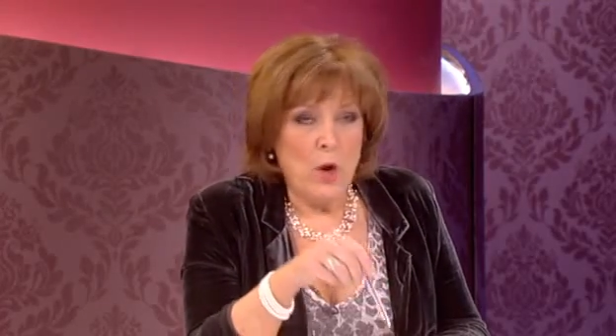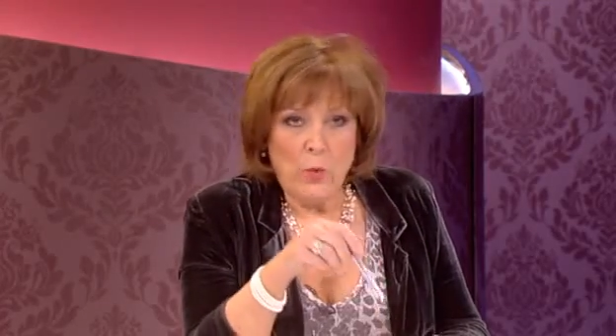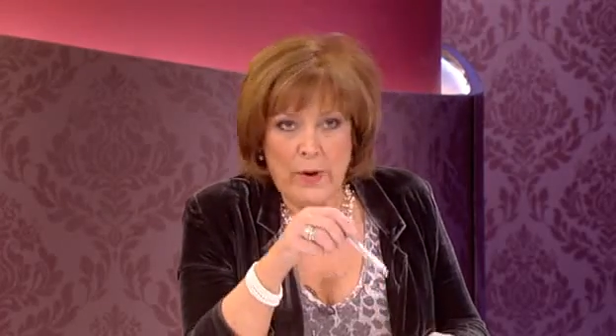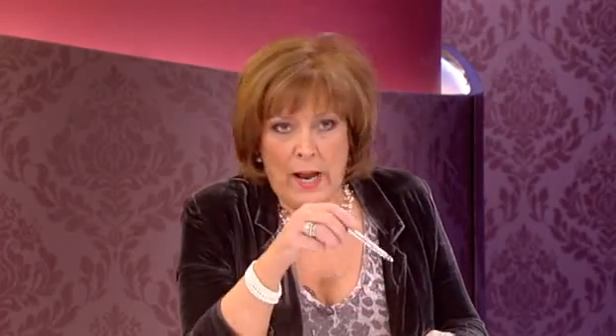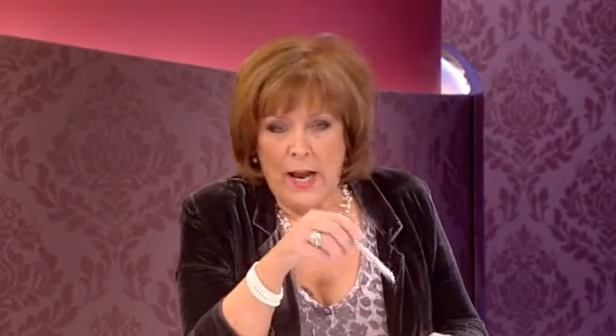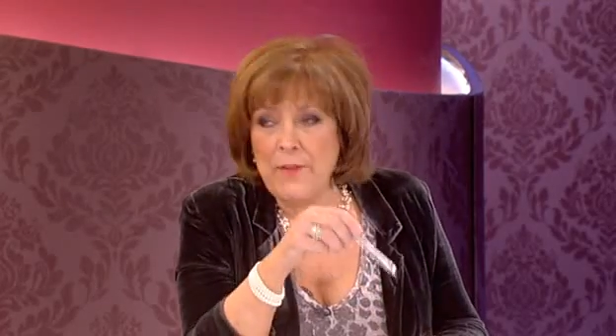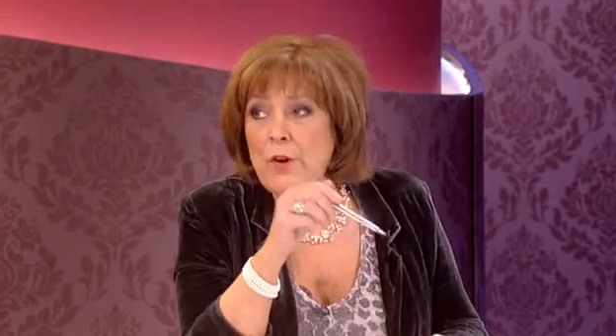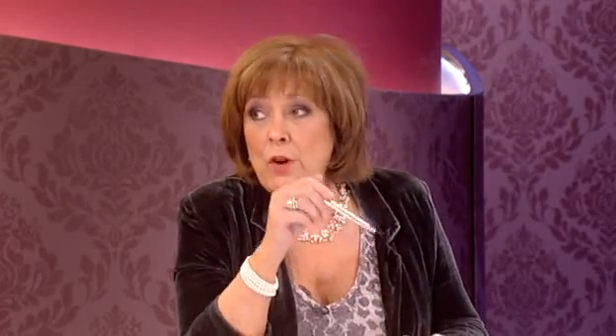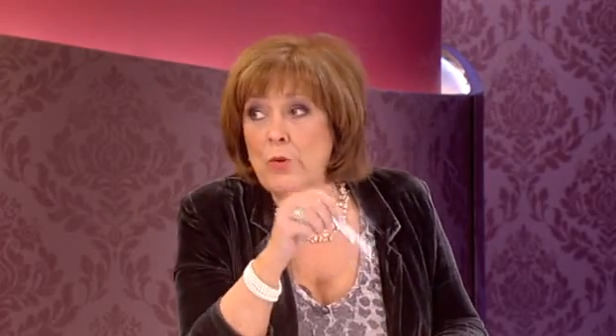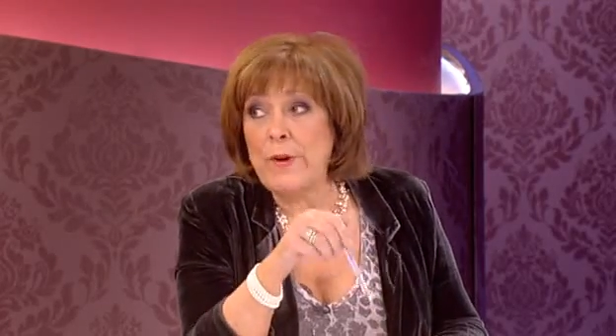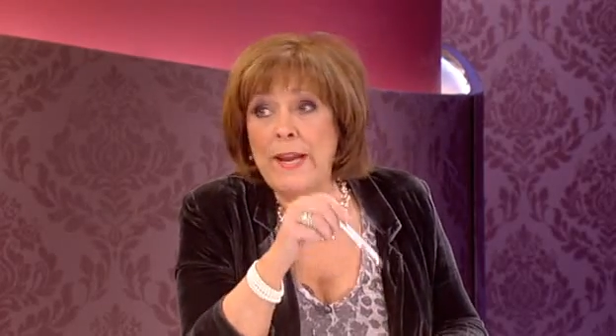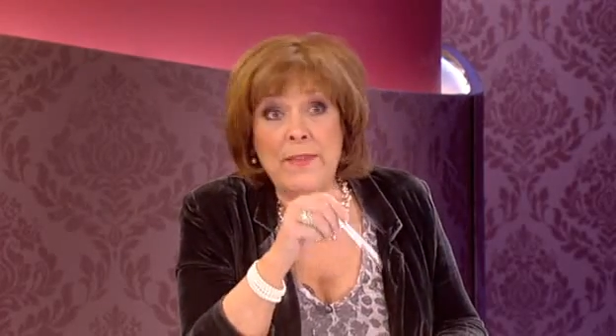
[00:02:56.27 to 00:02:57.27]
We either
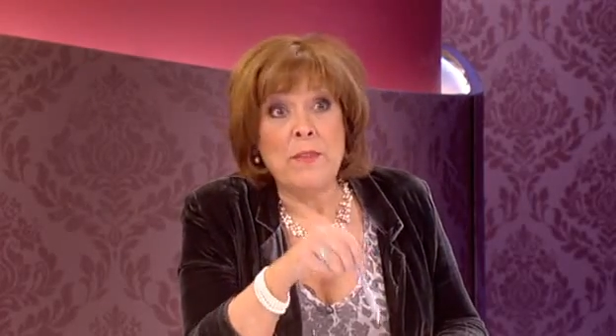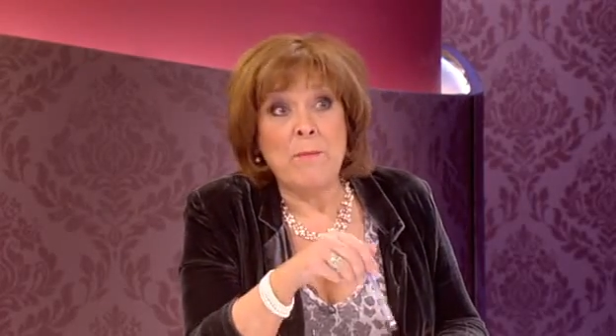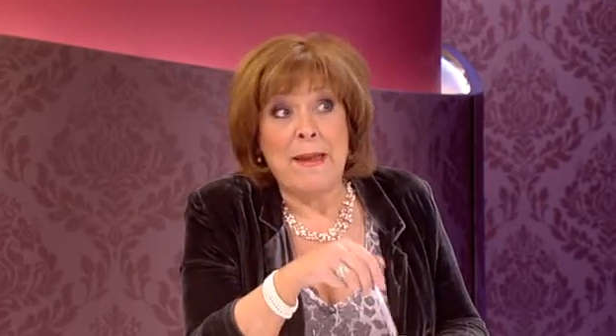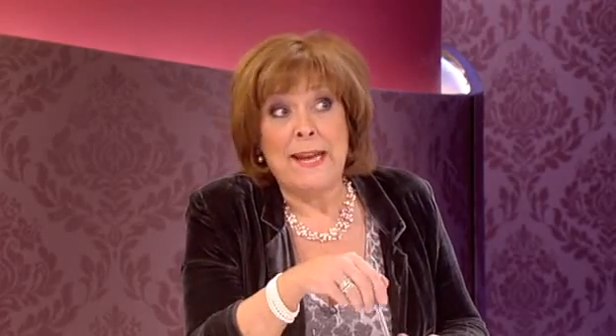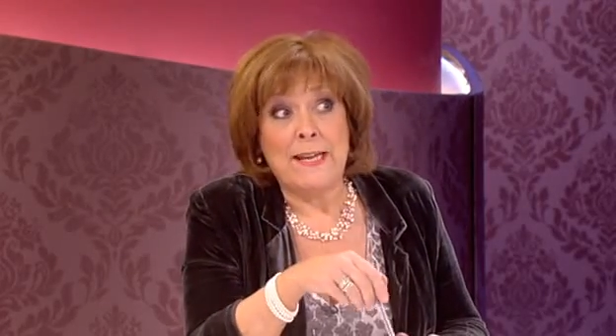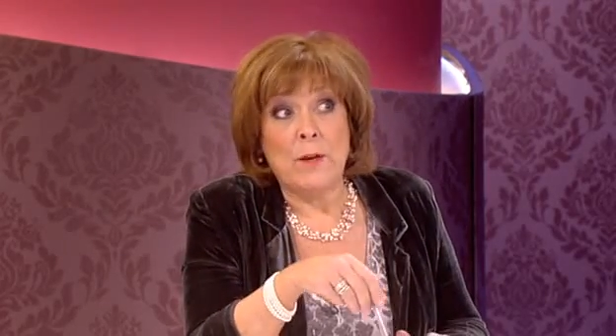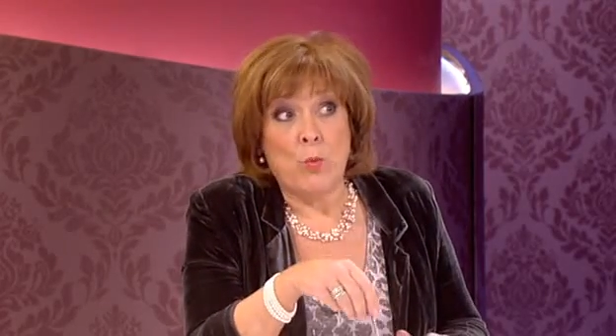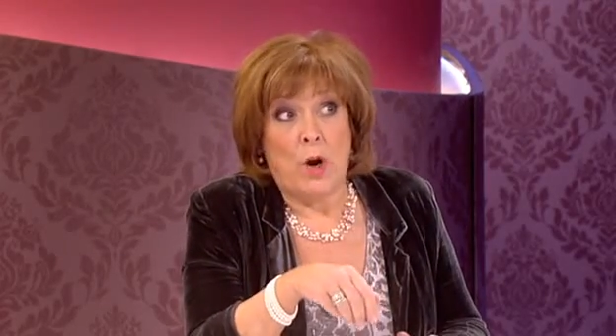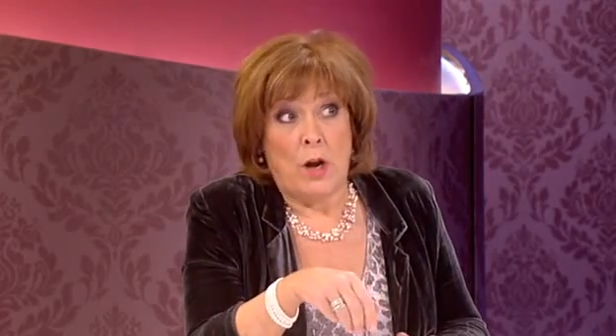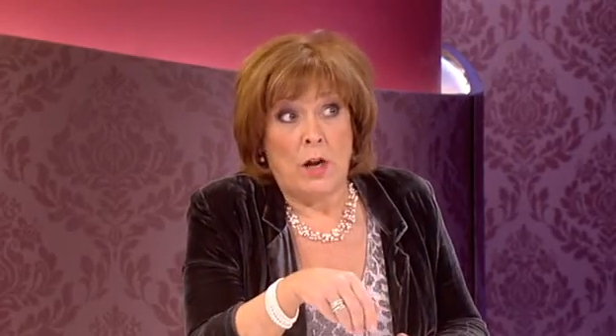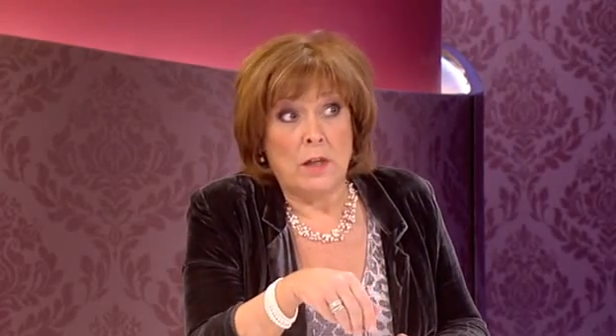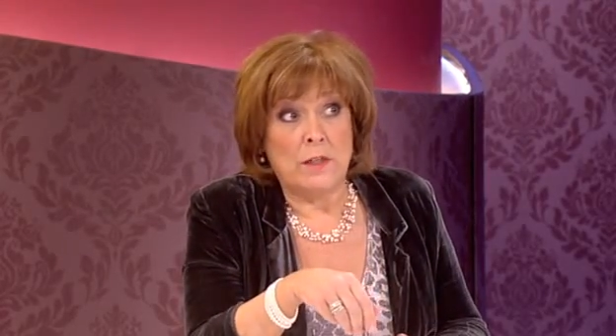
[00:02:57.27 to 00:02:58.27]
agree in the main it
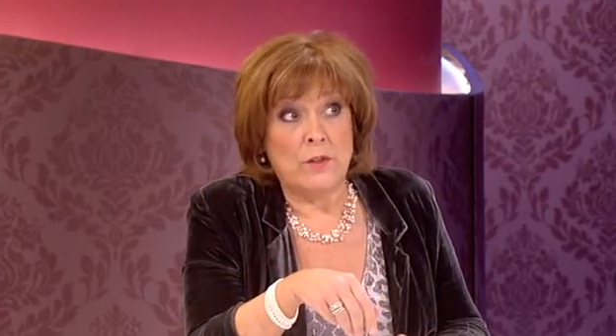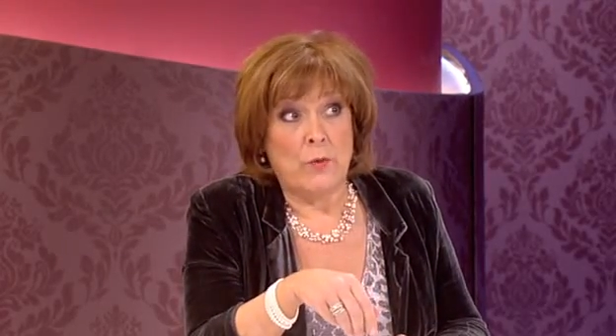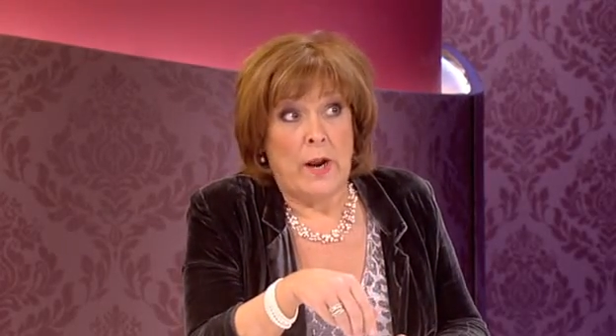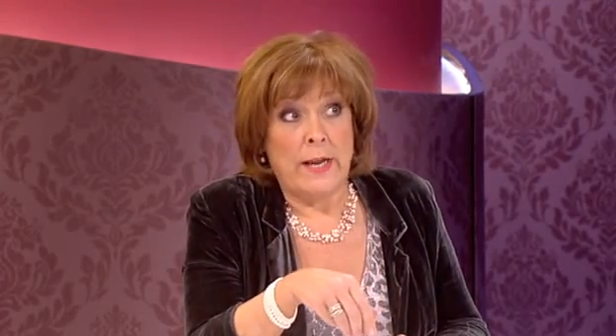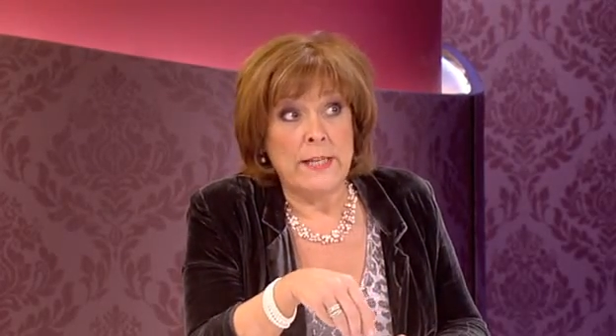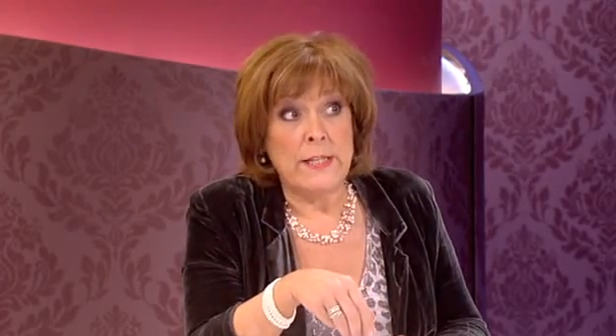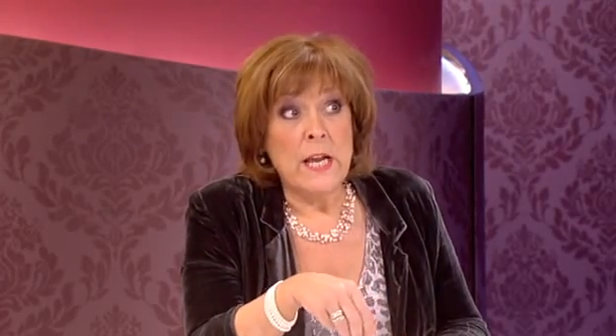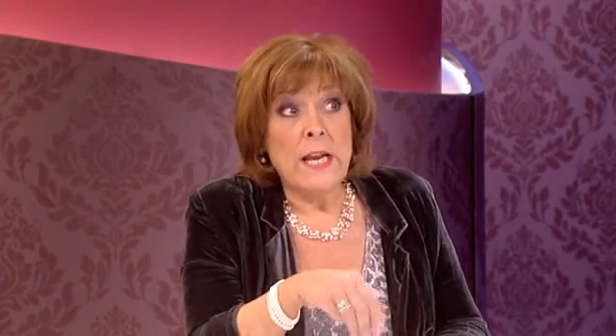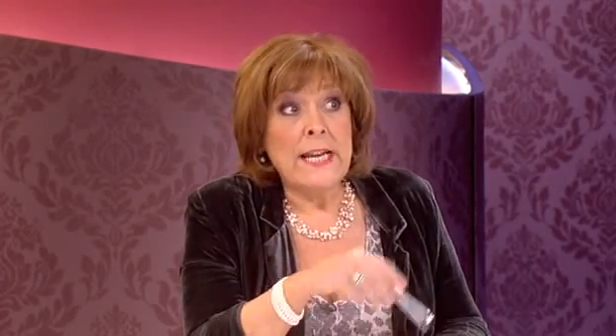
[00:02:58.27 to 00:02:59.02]
works, right?